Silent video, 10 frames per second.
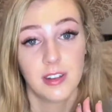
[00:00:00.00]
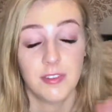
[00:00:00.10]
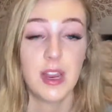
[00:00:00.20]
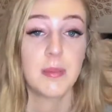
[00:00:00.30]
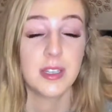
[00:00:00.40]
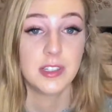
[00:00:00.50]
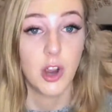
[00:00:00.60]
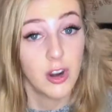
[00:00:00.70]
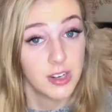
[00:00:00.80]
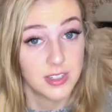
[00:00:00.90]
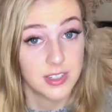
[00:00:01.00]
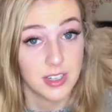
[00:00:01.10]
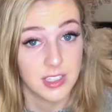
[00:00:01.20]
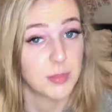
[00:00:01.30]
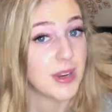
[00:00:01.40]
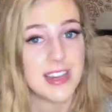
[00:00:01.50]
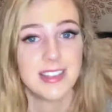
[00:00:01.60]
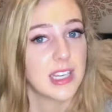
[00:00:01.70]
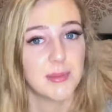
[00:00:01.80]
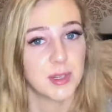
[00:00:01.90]
family's carcasses, but he
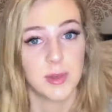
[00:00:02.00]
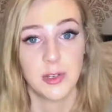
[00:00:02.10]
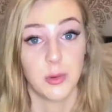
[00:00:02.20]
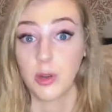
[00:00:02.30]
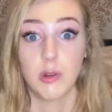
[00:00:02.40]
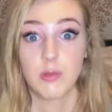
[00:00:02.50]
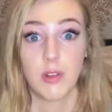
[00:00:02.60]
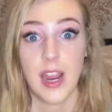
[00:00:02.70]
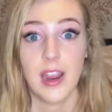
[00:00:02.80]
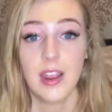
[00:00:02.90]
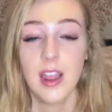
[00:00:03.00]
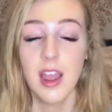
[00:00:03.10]
seemed to be doing great.